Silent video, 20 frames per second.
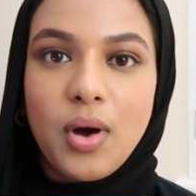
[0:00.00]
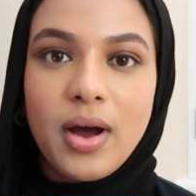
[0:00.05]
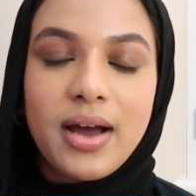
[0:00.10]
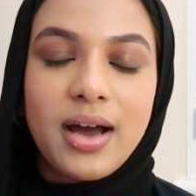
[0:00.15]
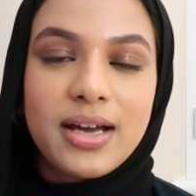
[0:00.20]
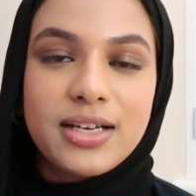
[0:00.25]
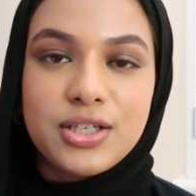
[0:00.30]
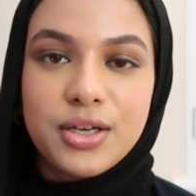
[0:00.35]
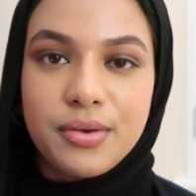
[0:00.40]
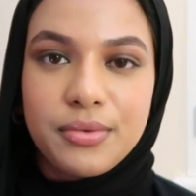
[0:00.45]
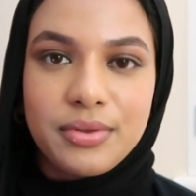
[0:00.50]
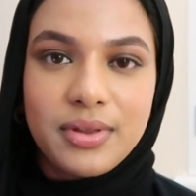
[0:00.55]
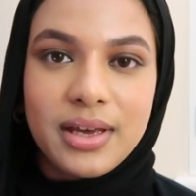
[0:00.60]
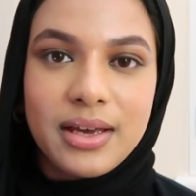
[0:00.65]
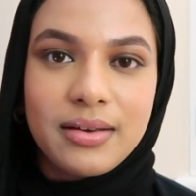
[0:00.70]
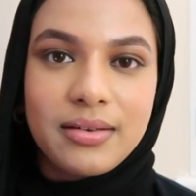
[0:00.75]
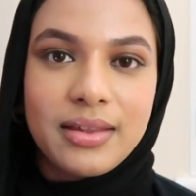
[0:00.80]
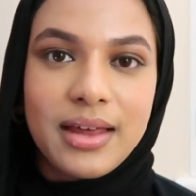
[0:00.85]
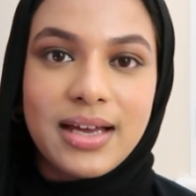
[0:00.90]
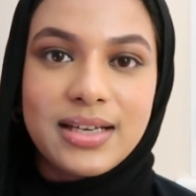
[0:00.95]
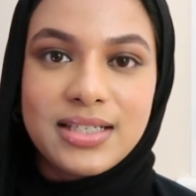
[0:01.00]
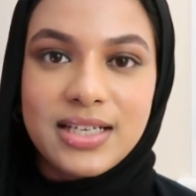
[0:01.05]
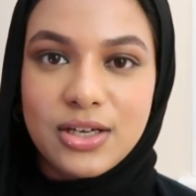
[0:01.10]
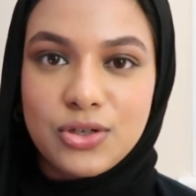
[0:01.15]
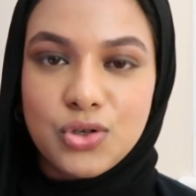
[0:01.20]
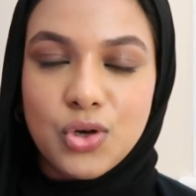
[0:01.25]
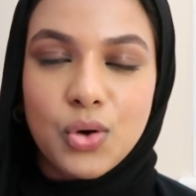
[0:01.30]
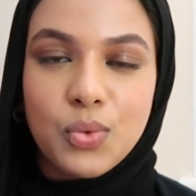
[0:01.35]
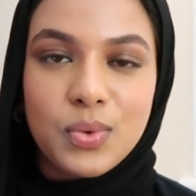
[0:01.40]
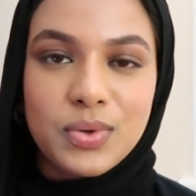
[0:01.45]
why I don't think that
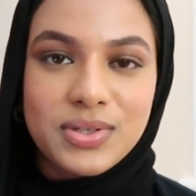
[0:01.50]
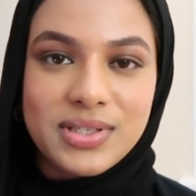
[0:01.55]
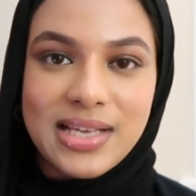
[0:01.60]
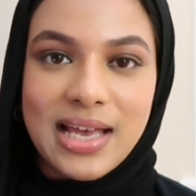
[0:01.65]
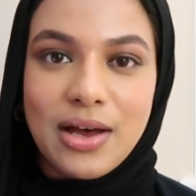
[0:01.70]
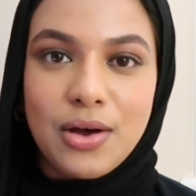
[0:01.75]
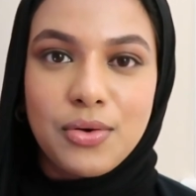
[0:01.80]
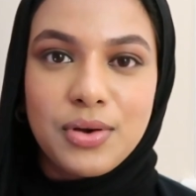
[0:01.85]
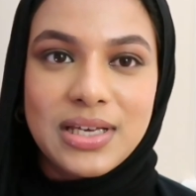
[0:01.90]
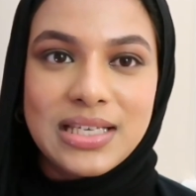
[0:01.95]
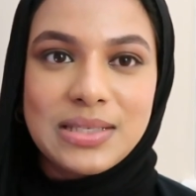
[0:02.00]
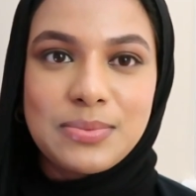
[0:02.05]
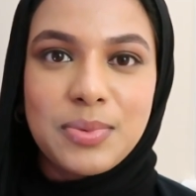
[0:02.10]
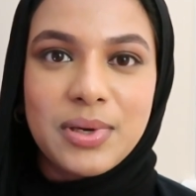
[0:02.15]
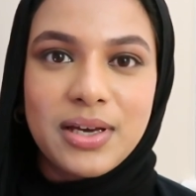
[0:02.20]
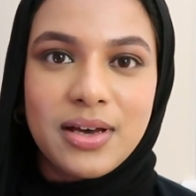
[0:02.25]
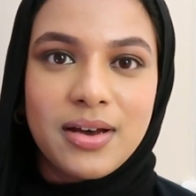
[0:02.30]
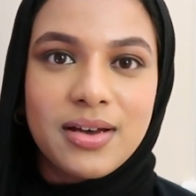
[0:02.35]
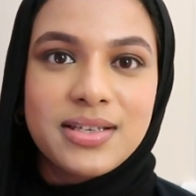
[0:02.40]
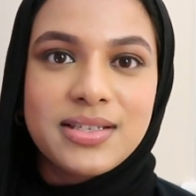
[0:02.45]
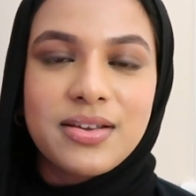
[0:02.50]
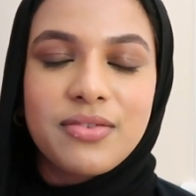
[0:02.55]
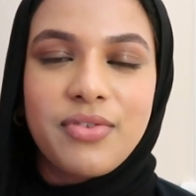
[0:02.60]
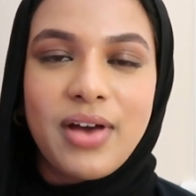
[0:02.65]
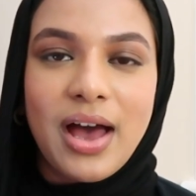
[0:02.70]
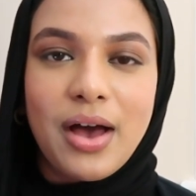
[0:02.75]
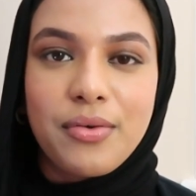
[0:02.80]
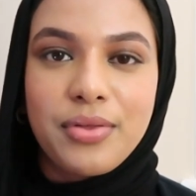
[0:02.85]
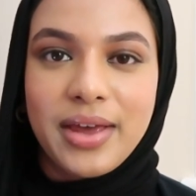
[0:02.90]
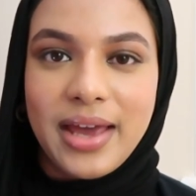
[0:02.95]
TikTok will sell is because of
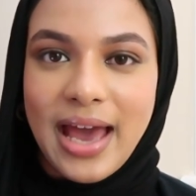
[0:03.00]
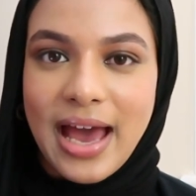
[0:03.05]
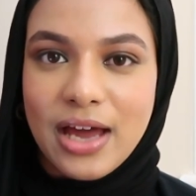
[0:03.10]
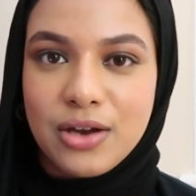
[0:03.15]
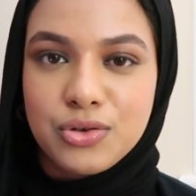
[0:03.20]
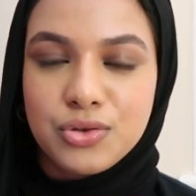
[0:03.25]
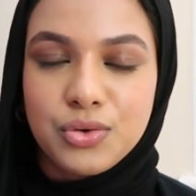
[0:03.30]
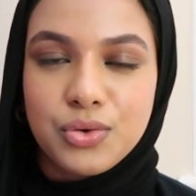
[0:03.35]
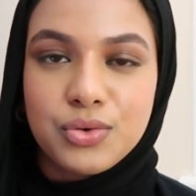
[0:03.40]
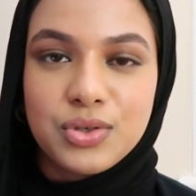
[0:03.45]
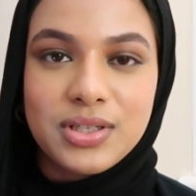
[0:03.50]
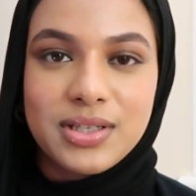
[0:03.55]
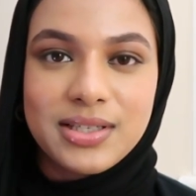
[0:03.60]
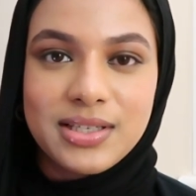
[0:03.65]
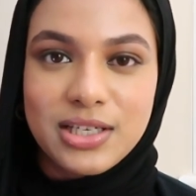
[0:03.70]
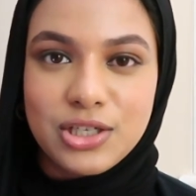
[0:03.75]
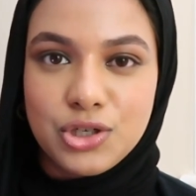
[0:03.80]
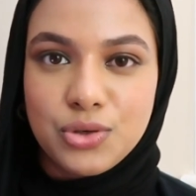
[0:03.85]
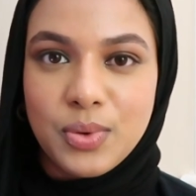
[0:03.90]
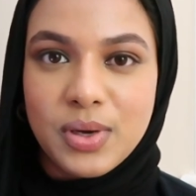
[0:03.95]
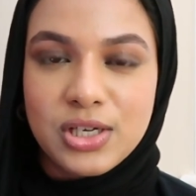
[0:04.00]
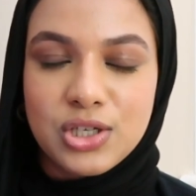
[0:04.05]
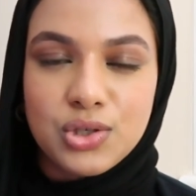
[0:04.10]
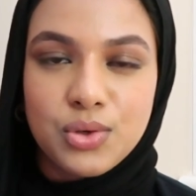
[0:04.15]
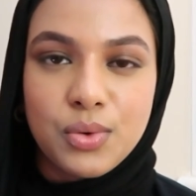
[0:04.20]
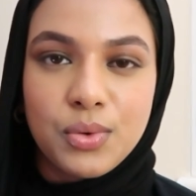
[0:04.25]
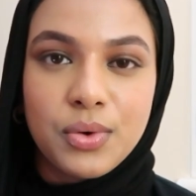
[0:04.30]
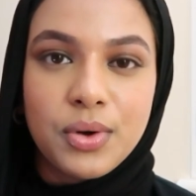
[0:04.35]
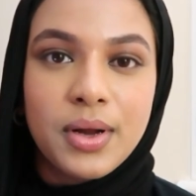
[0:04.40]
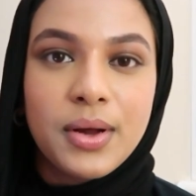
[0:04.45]
how they handled the
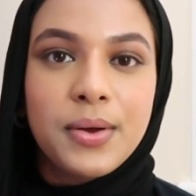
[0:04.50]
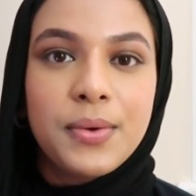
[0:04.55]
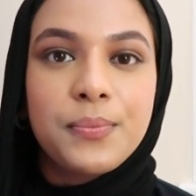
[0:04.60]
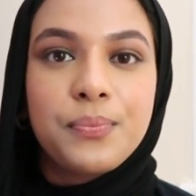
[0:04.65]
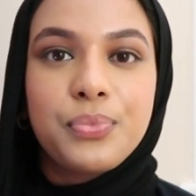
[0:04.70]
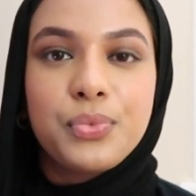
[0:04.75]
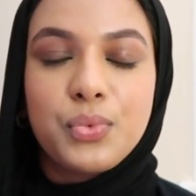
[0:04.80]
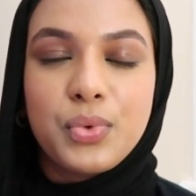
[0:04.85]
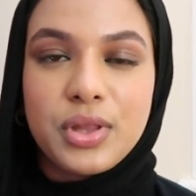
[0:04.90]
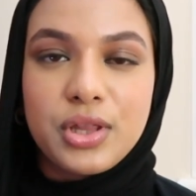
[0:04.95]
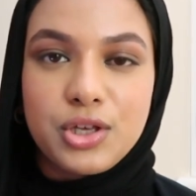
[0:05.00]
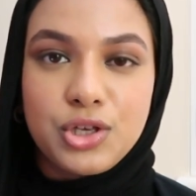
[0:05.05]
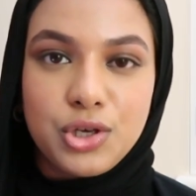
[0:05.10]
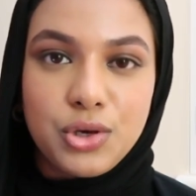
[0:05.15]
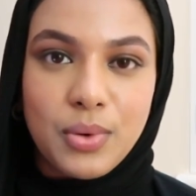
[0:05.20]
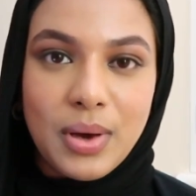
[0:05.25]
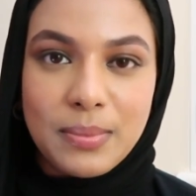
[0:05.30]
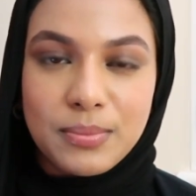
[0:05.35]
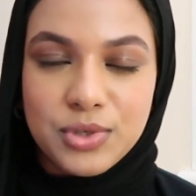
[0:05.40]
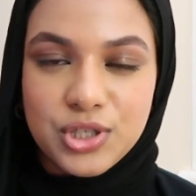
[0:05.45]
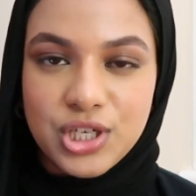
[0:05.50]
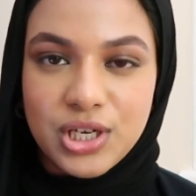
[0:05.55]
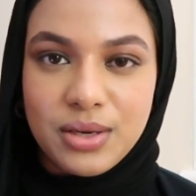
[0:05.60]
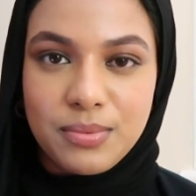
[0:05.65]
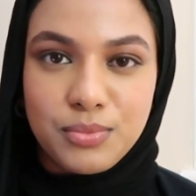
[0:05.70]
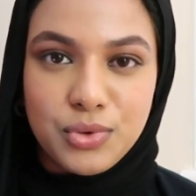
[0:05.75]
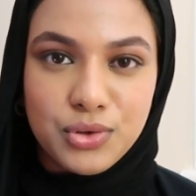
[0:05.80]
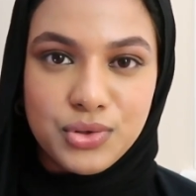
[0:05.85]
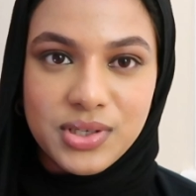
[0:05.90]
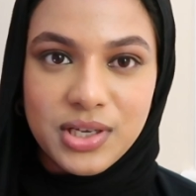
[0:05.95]
situation with the UMG
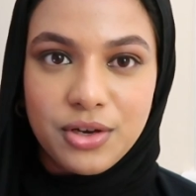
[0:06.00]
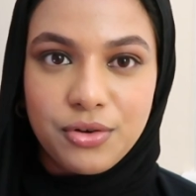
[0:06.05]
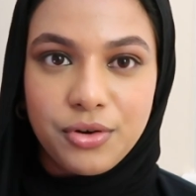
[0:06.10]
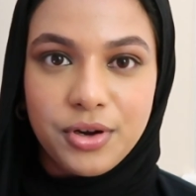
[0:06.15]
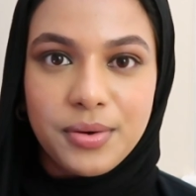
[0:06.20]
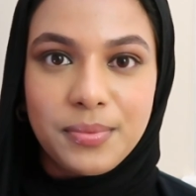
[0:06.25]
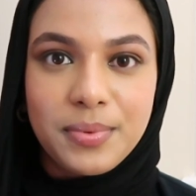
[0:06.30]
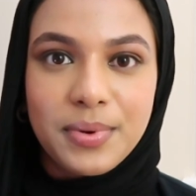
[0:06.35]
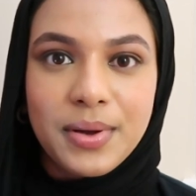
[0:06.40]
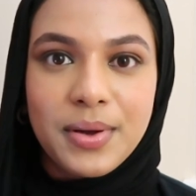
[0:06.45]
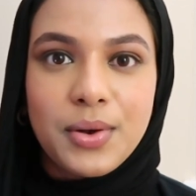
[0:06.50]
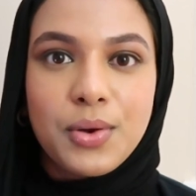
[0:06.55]
music group.